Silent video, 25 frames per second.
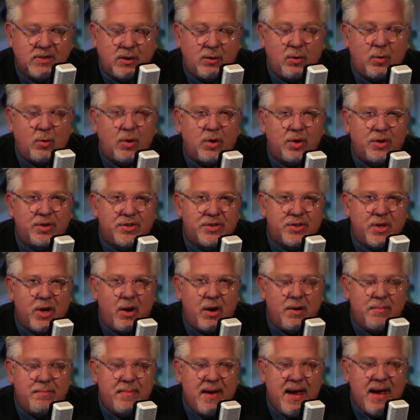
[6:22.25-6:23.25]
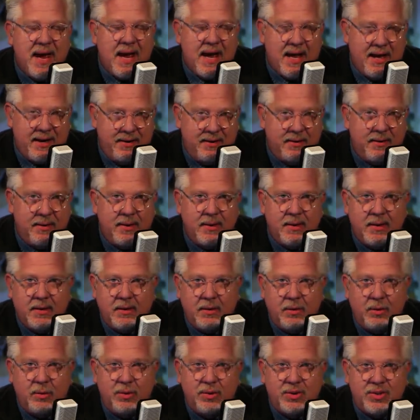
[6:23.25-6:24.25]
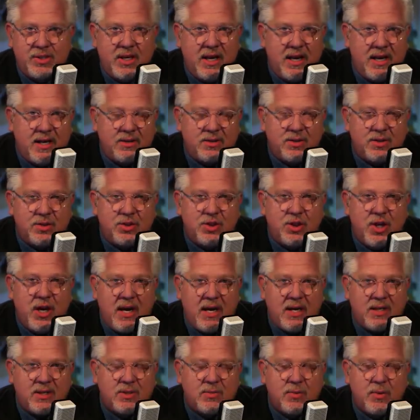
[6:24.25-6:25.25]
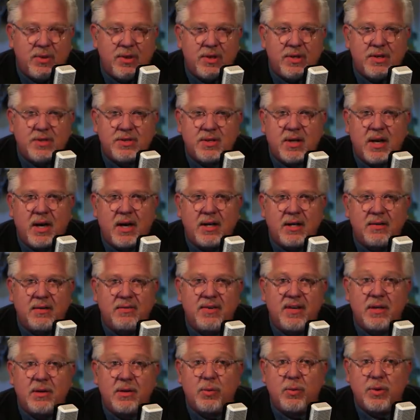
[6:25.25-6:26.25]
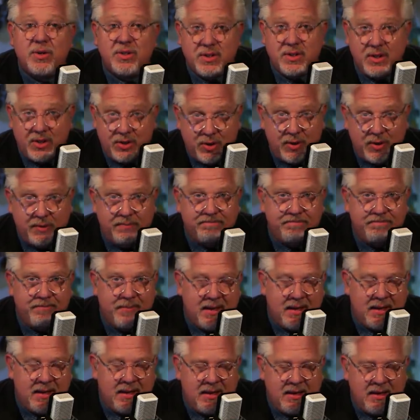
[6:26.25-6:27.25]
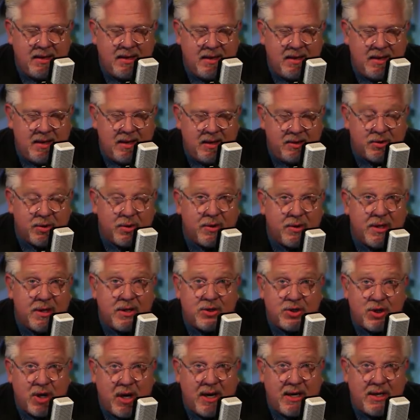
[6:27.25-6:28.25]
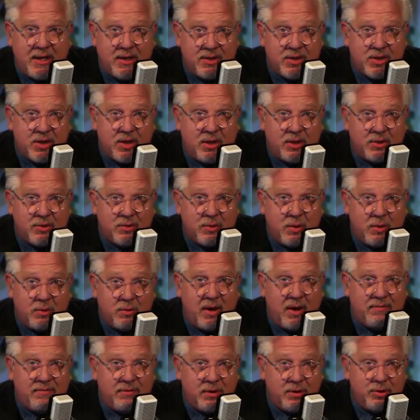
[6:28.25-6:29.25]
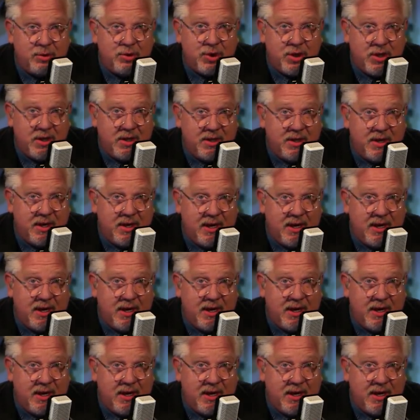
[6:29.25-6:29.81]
The world has gone mad. Who stands a chance with this kind of inquisition? During China's Cultural Revolution in the